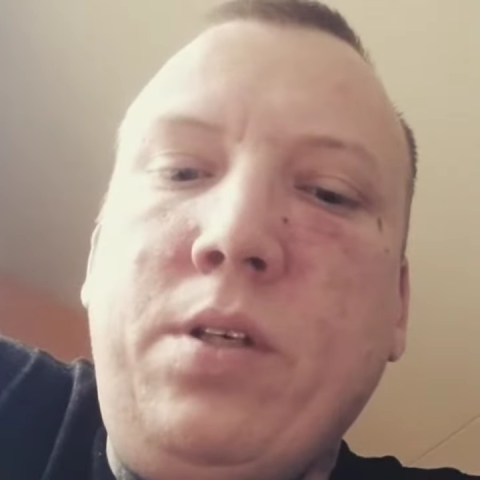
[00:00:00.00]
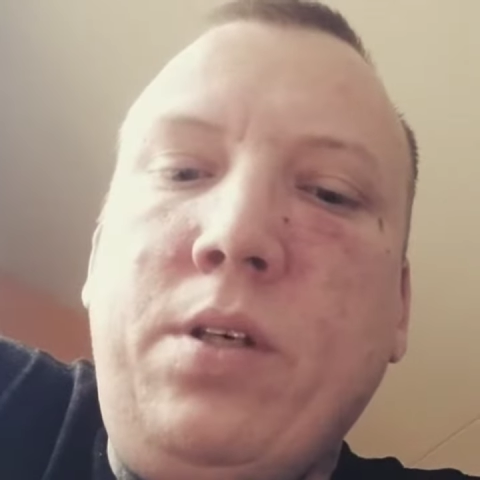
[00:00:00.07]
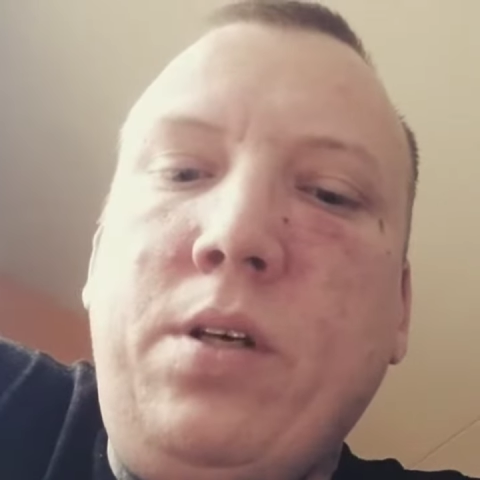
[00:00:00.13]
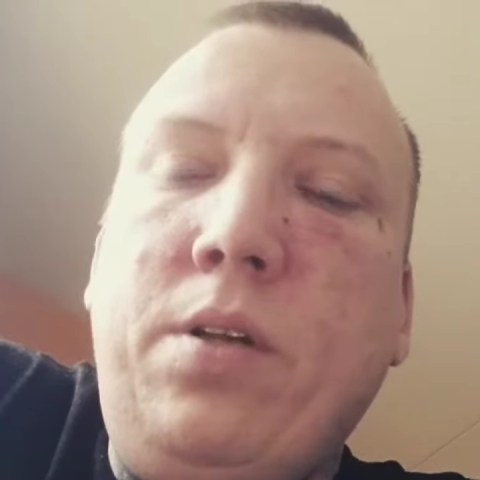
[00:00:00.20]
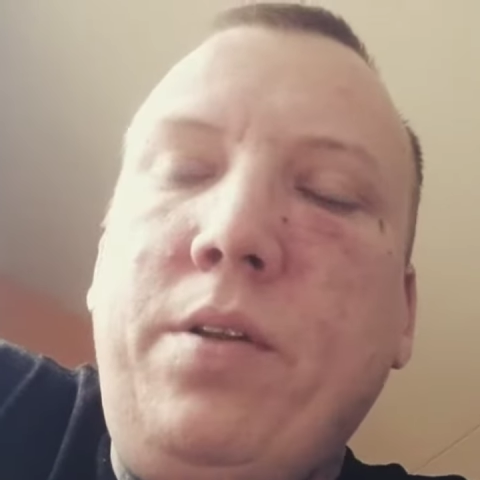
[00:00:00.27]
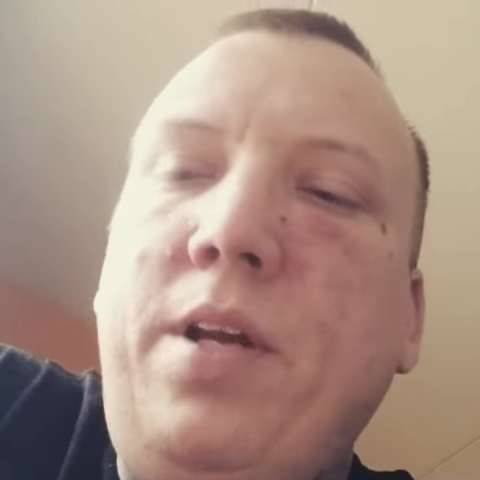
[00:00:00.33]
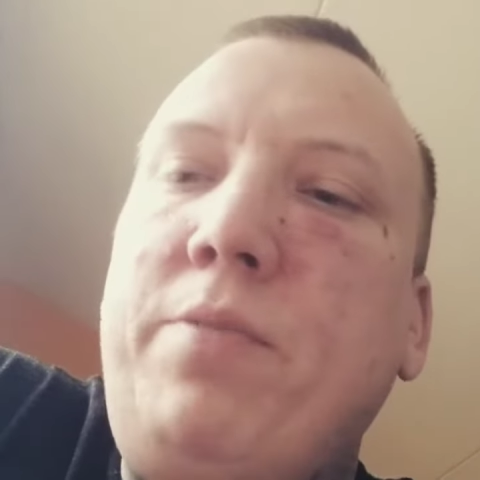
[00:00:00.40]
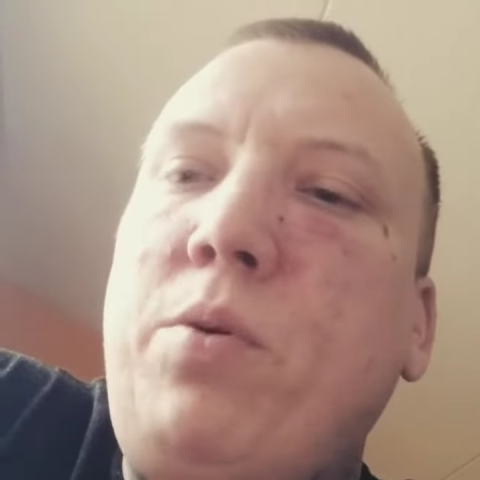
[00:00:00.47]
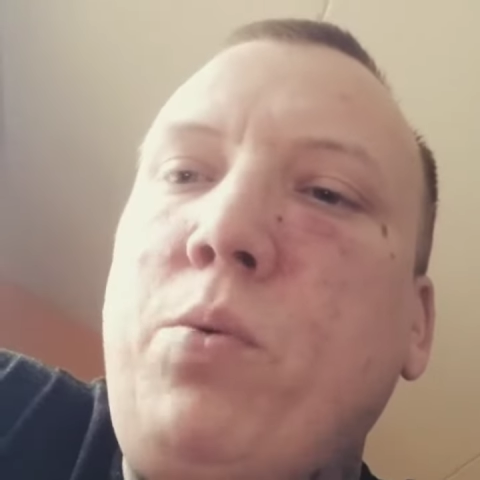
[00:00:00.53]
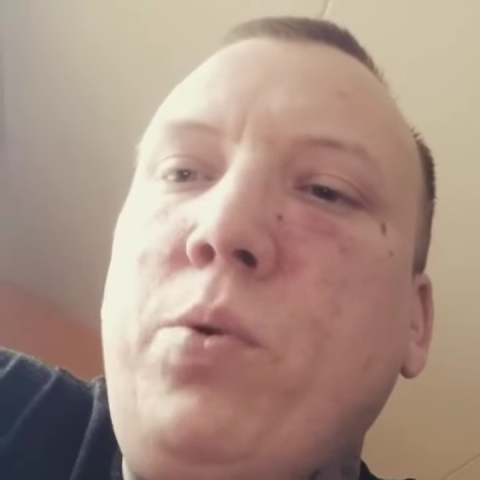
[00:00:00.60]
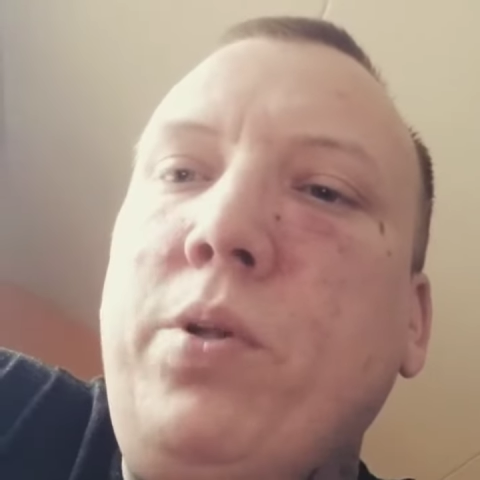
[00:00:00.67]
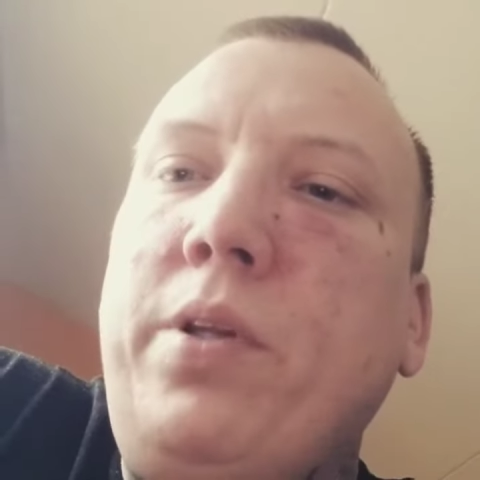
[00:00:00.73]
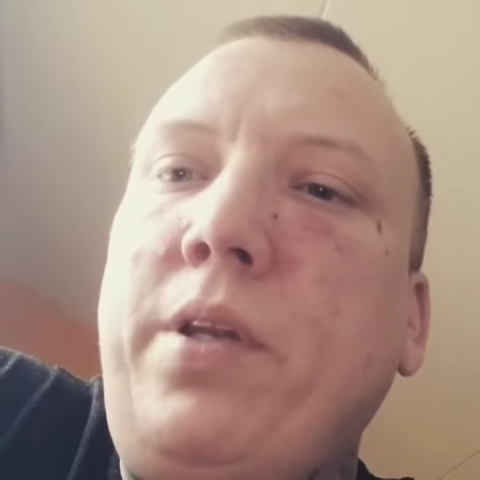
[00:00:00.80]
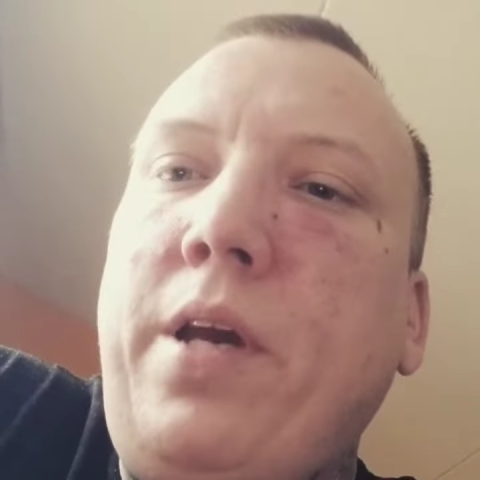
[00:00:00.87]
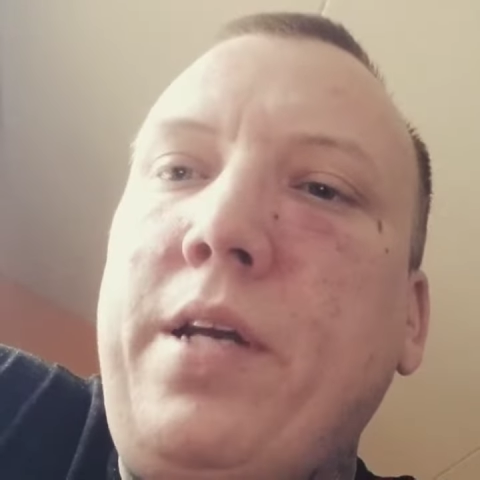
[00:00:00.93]
They have a
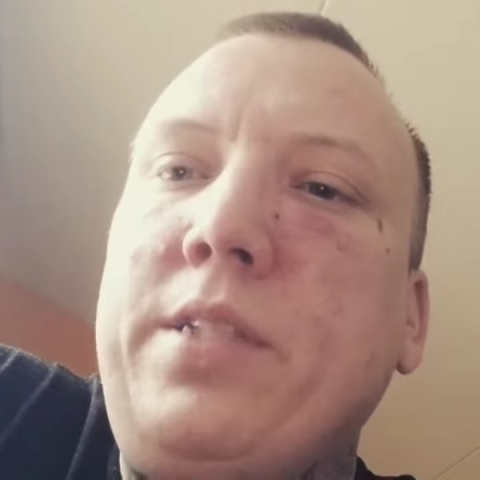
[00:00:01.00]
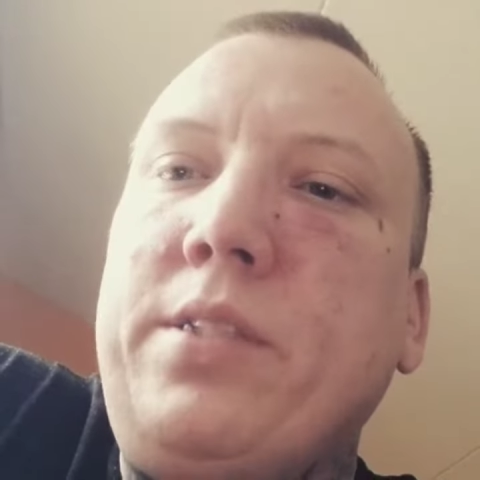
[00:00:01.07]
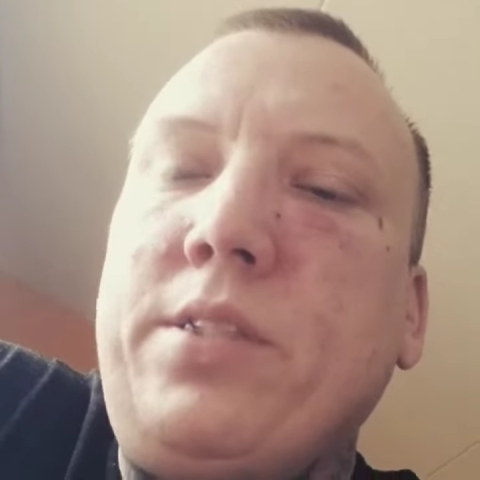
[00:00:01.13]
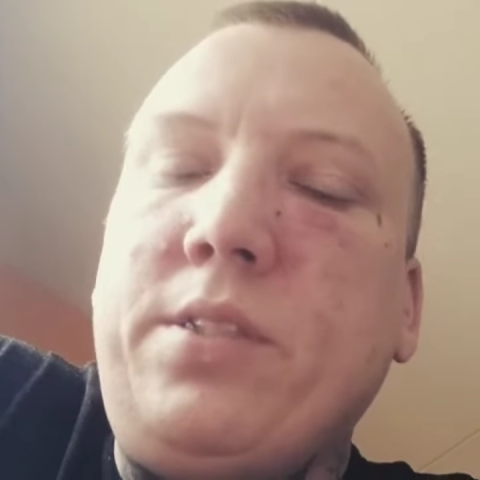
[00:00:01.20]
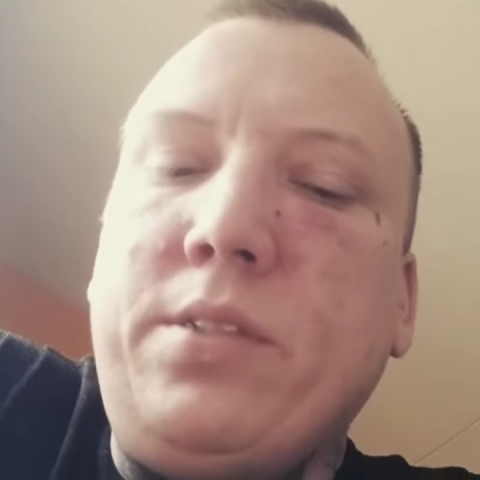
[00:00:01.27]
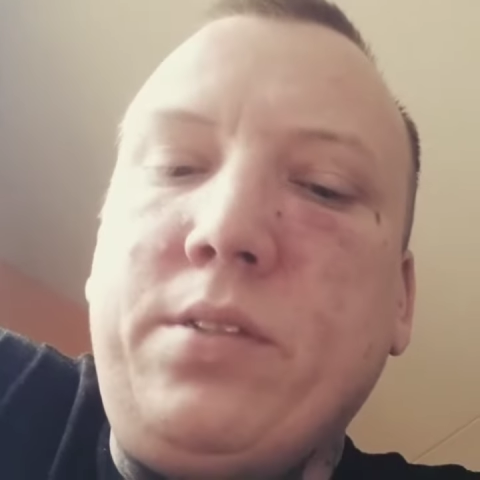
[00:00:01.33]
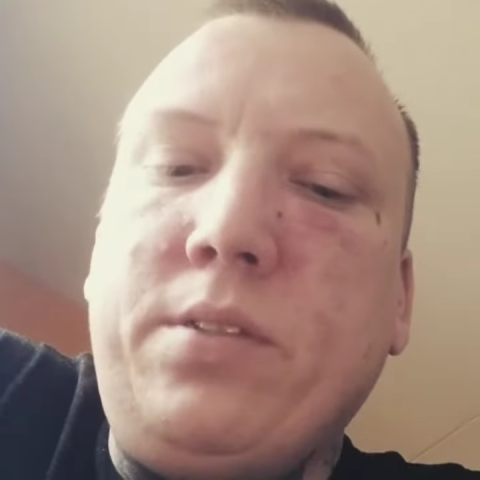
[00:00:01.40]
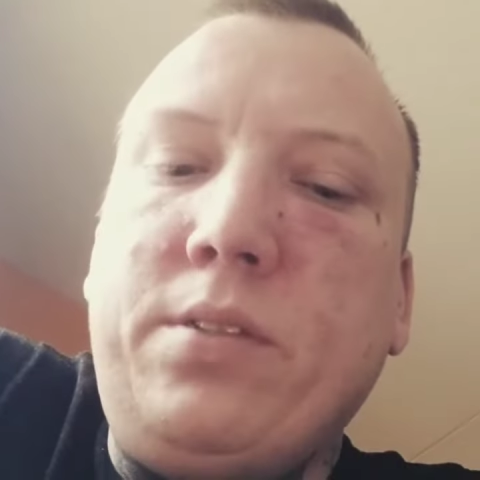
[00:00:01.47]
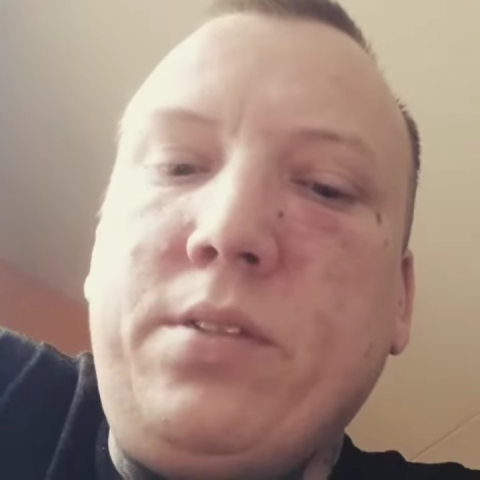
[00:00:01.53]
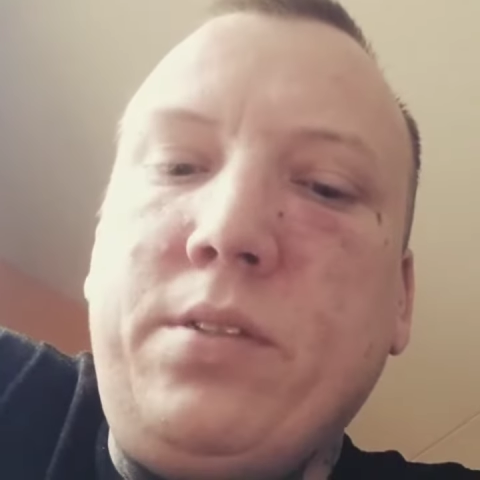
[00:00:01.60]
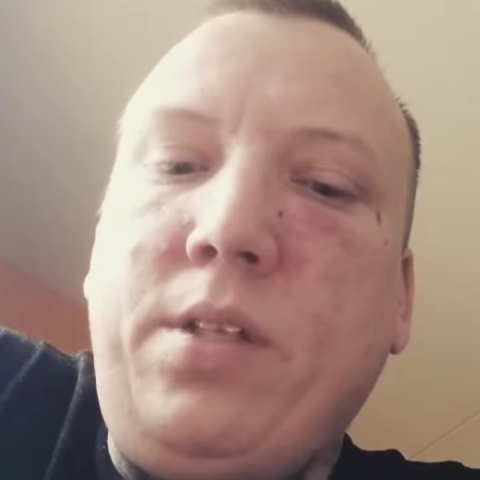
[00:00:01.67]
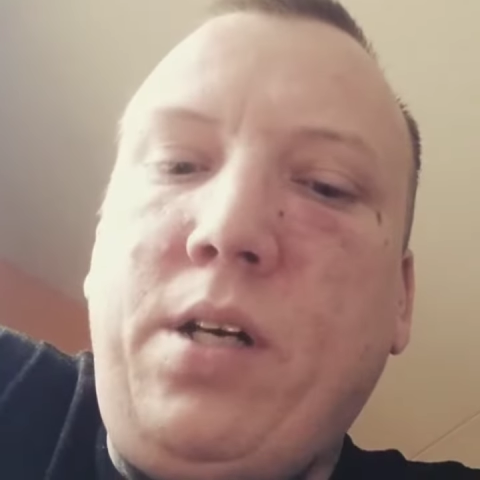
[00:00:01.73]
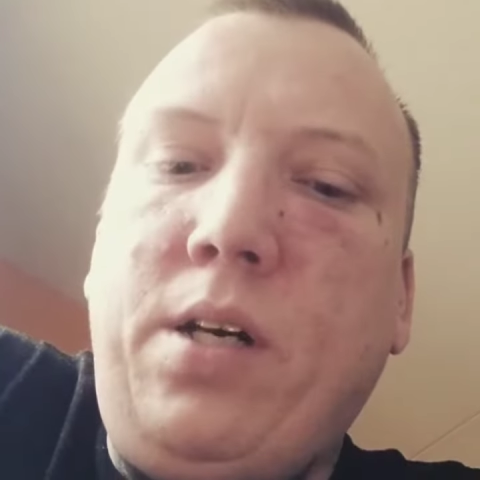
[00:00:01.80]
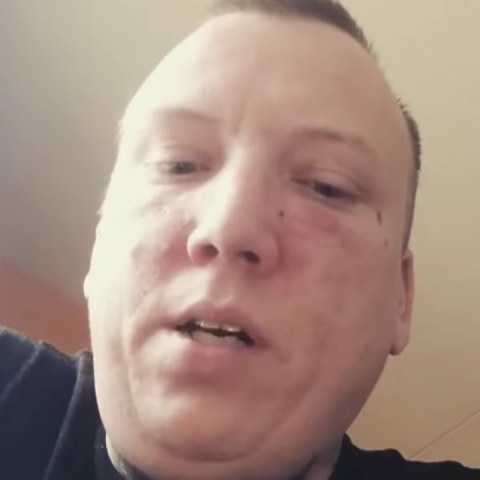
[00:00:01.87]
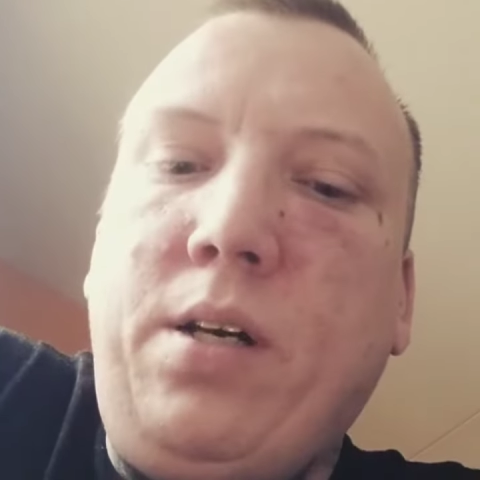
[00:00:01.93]
really nice,
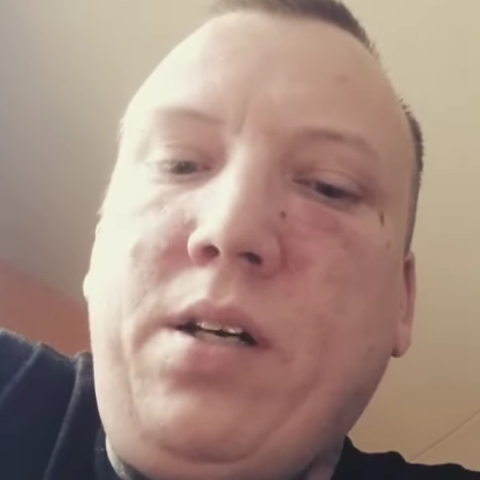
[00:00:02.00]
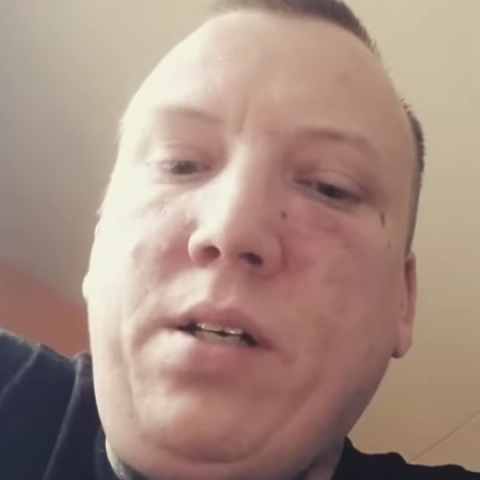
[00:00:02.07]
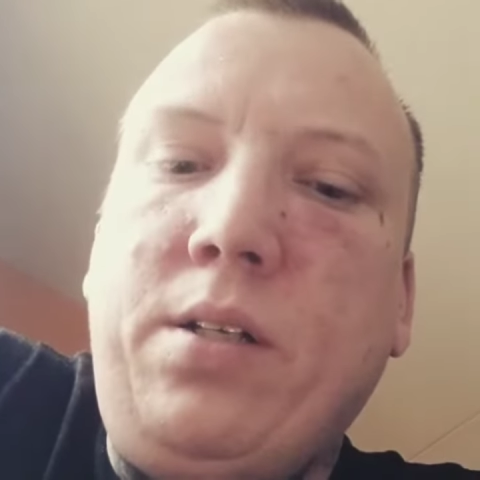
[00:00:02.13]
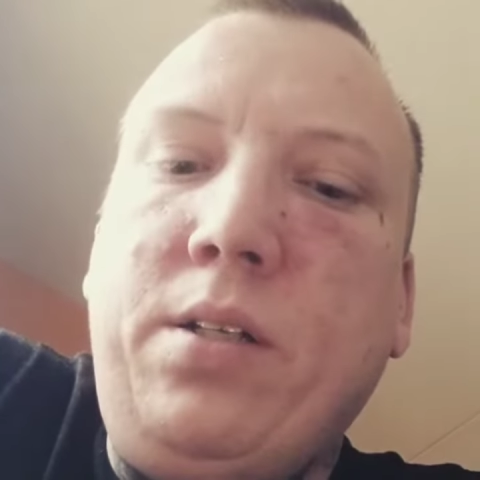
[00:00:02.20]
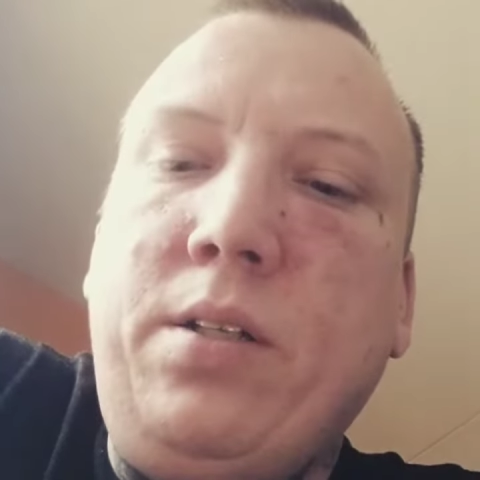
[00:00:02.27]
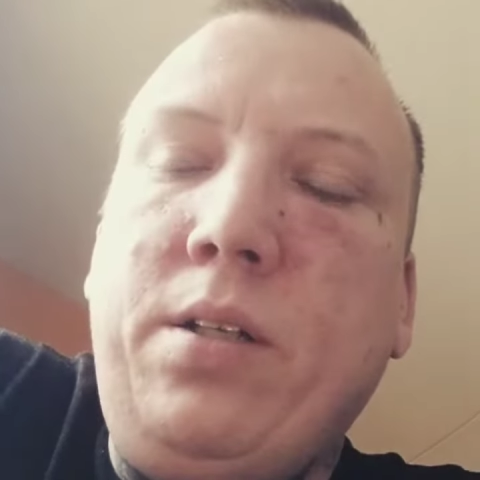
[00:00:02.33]
uh,